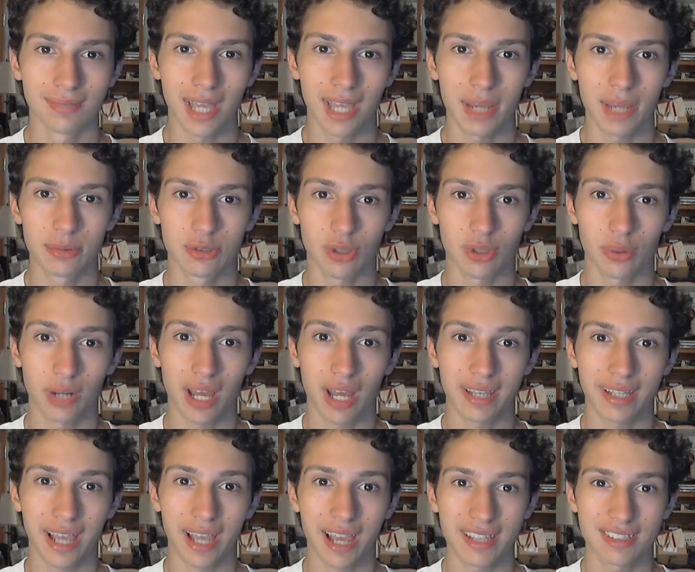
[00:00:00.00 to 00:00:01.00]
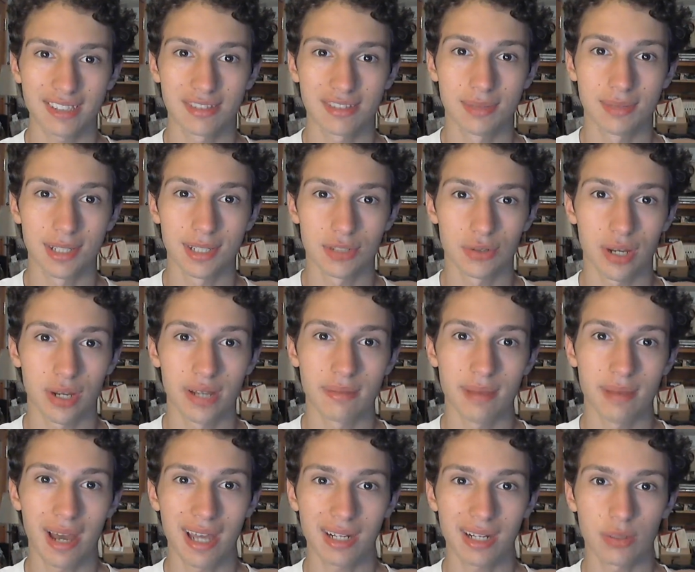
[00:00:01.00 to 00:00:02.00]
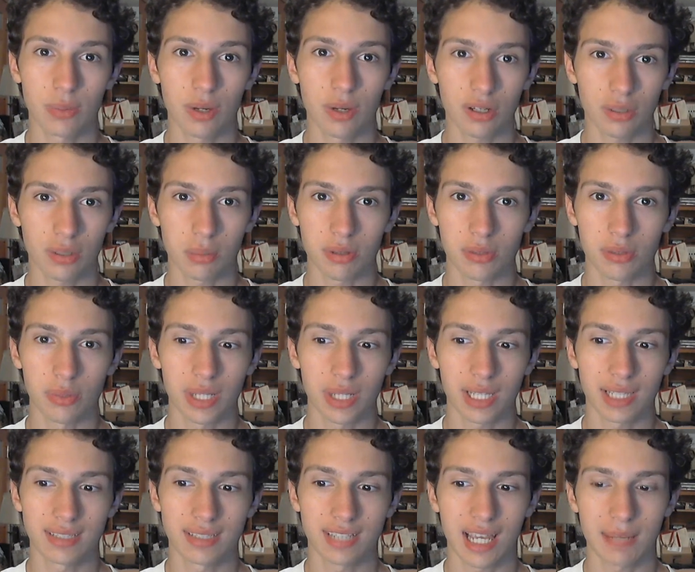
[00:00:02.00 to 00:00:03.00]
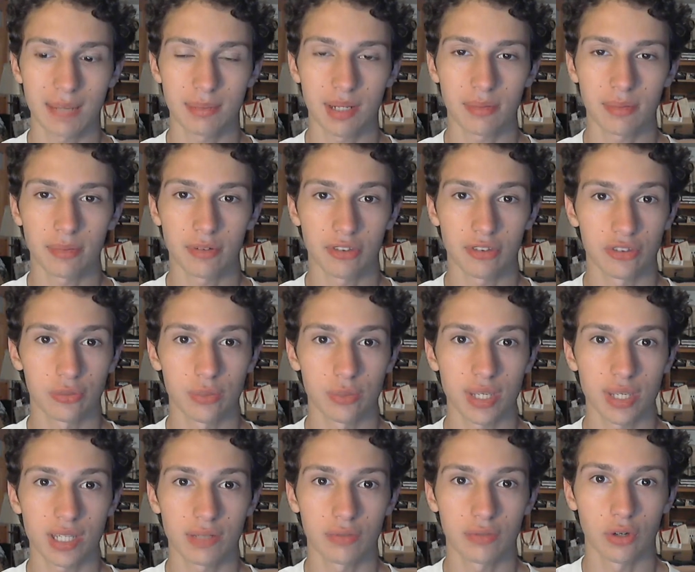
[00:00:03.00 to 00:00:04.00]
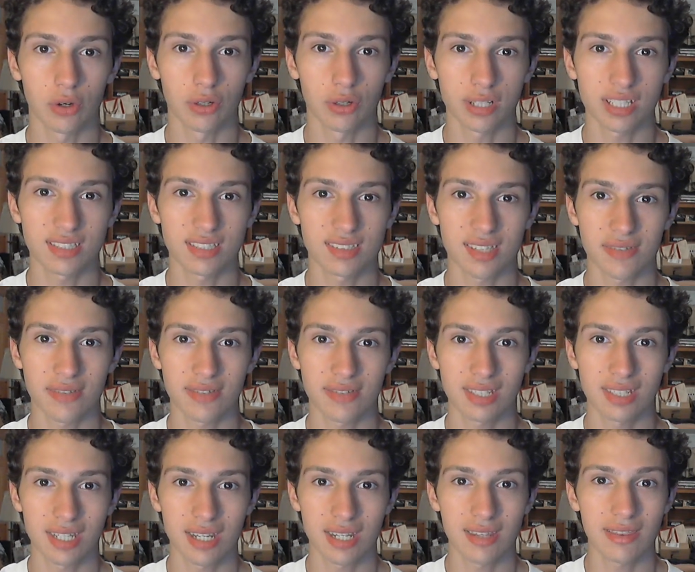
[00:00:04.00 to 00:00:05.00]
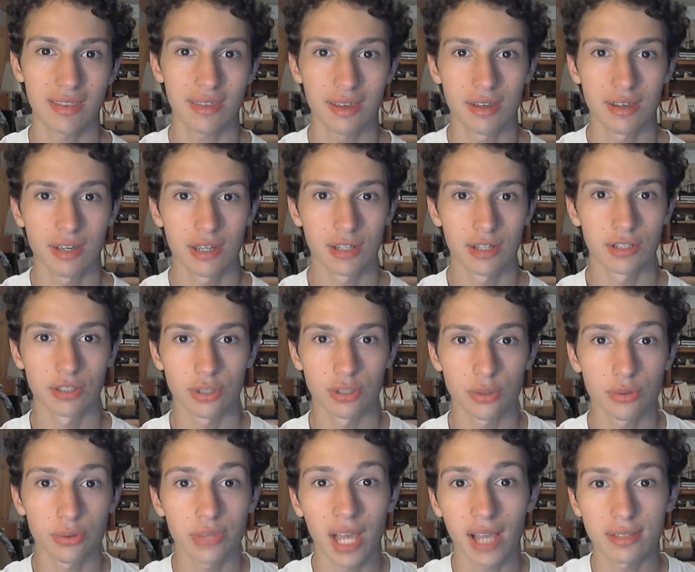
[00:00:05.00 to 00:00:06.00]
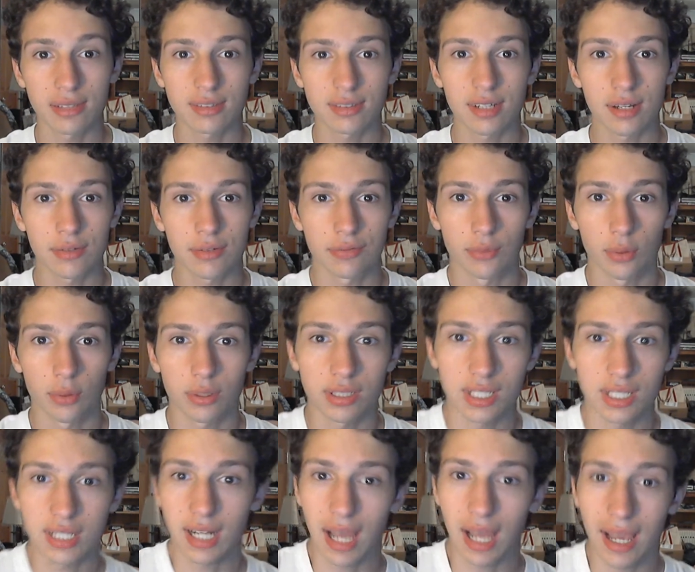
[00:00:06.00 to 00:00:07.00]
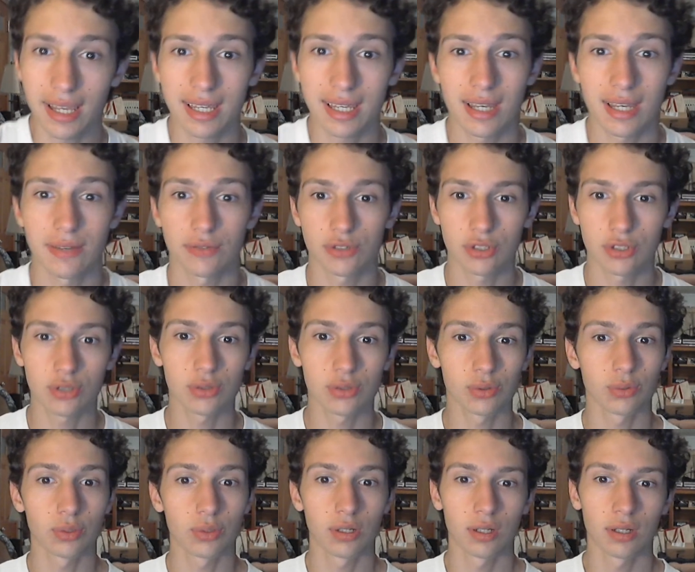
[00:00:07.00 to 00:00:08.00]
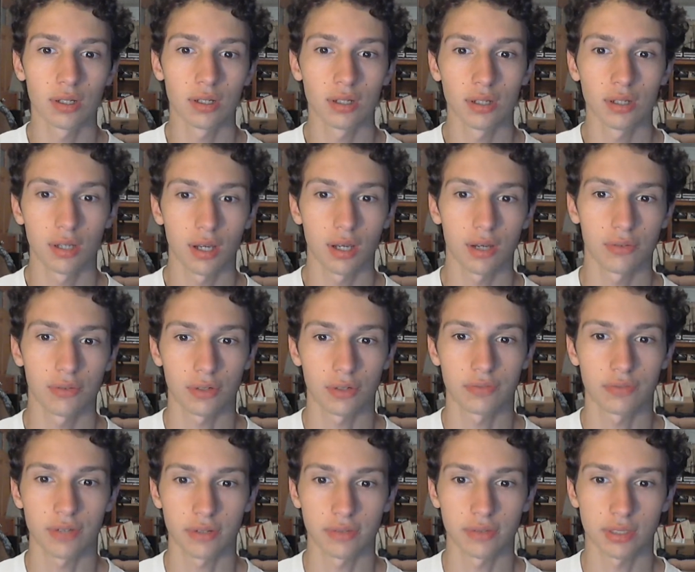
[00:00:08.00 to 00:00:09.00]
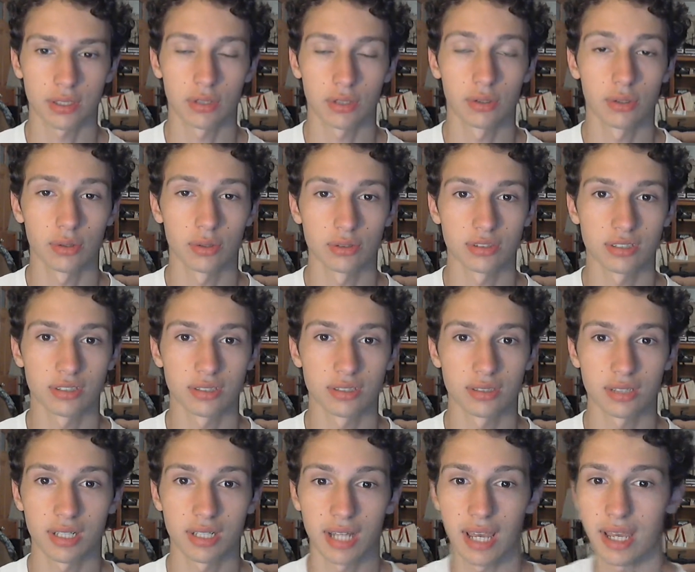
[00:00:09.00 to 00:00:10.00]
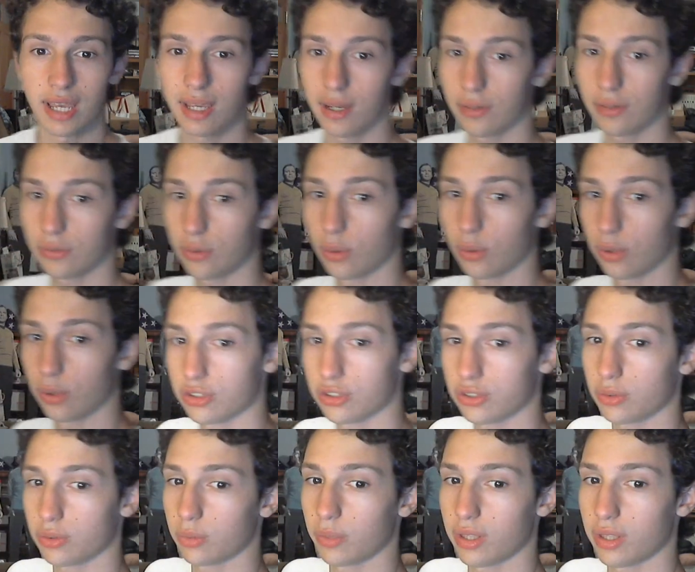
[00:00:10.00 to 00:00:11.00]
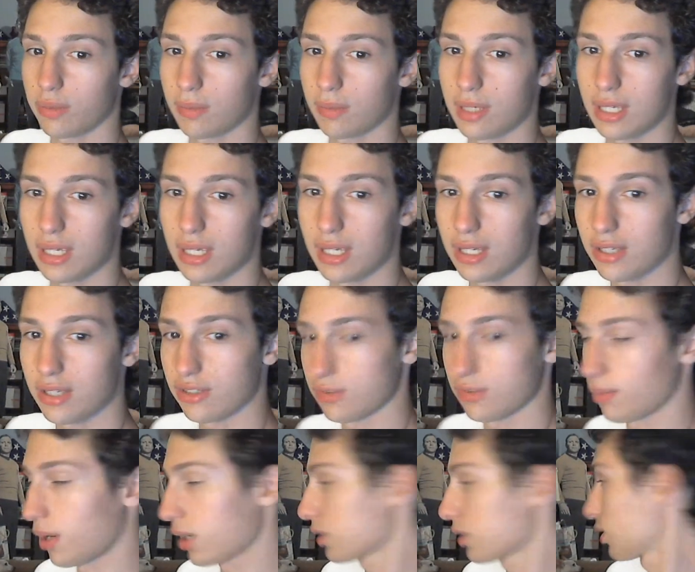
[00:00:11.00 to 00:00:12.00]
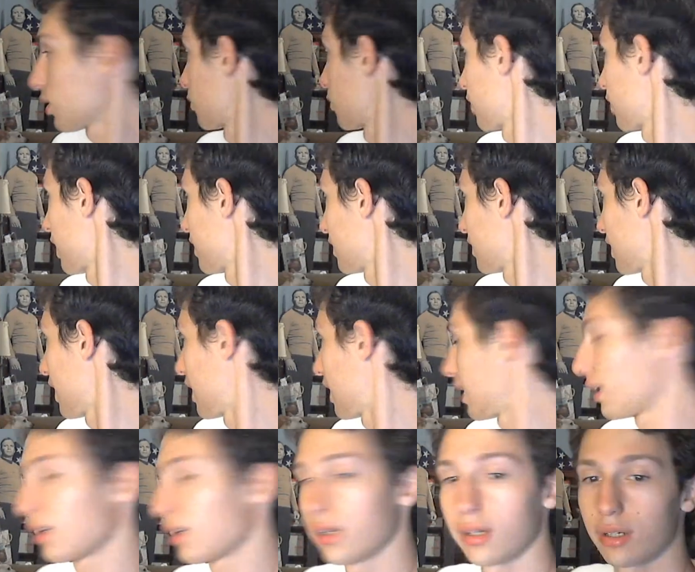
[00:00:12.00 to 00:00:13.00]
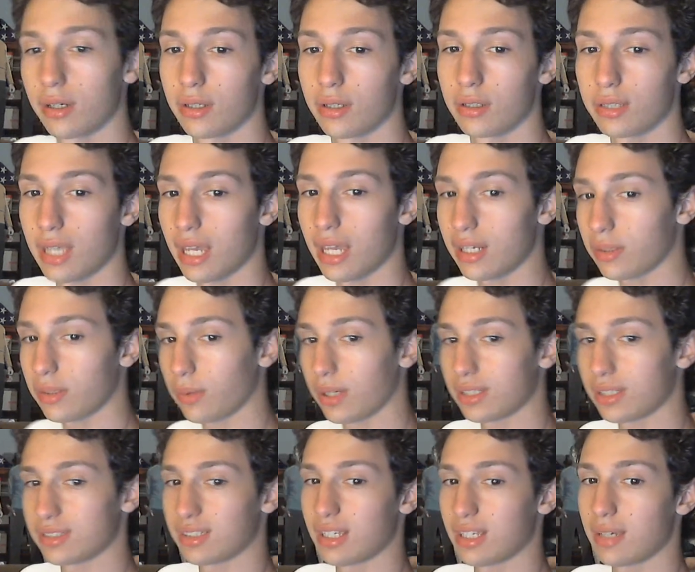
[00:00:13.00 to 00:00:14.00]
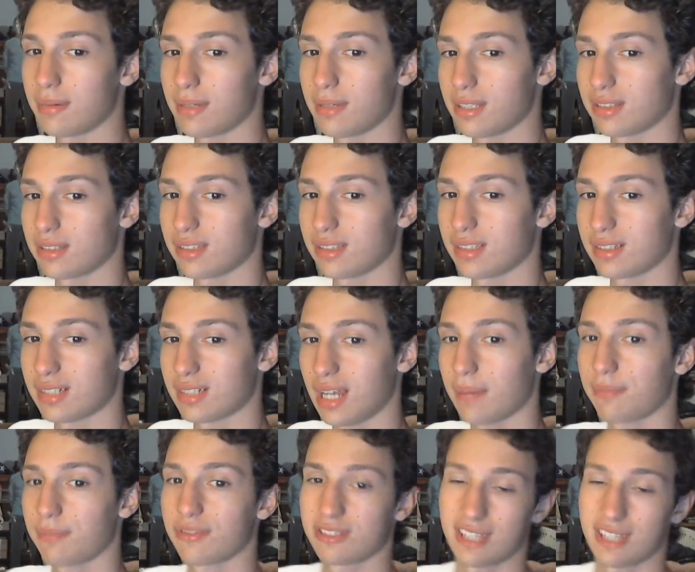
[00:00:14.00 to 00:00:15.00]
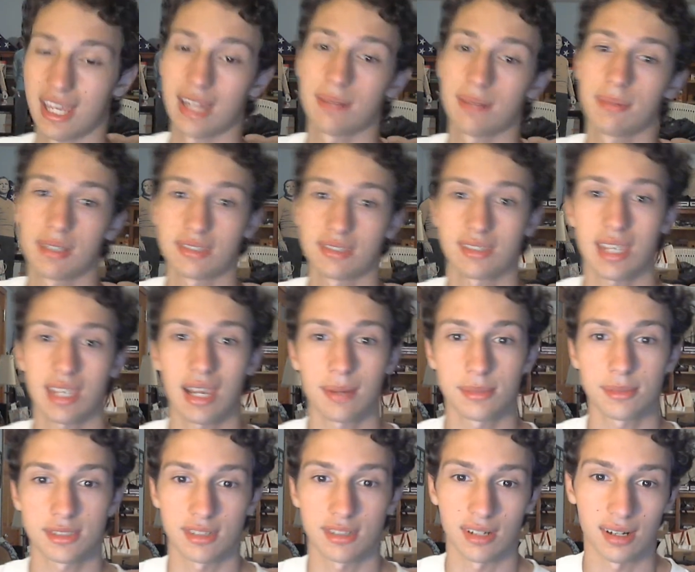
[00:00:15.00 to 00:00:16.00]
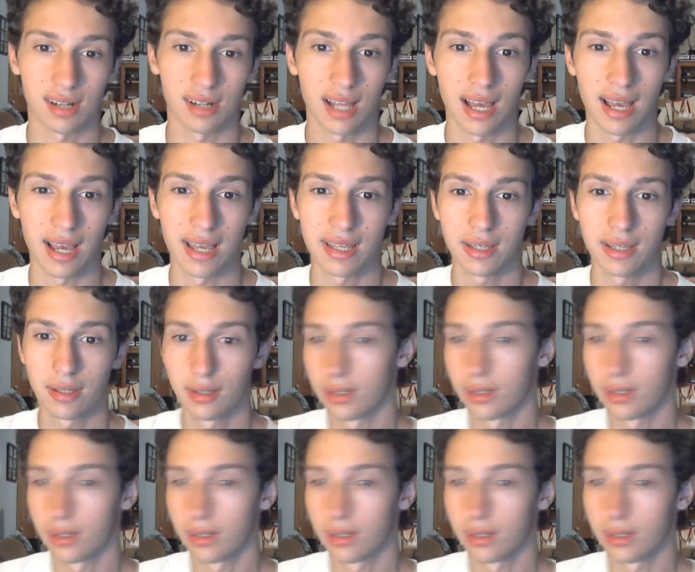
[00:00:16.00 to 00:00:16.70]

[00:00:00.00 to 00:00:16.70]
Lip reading: Hey, what's going on, guys? It's V-Train Man, and welcome to the weekly timetable with the week of August 17th, 2014. I have two of our favorite co-hosts today. Of course, with me is Marco right there. You can't quite see him. You can see the top of his head because the camera's a little high.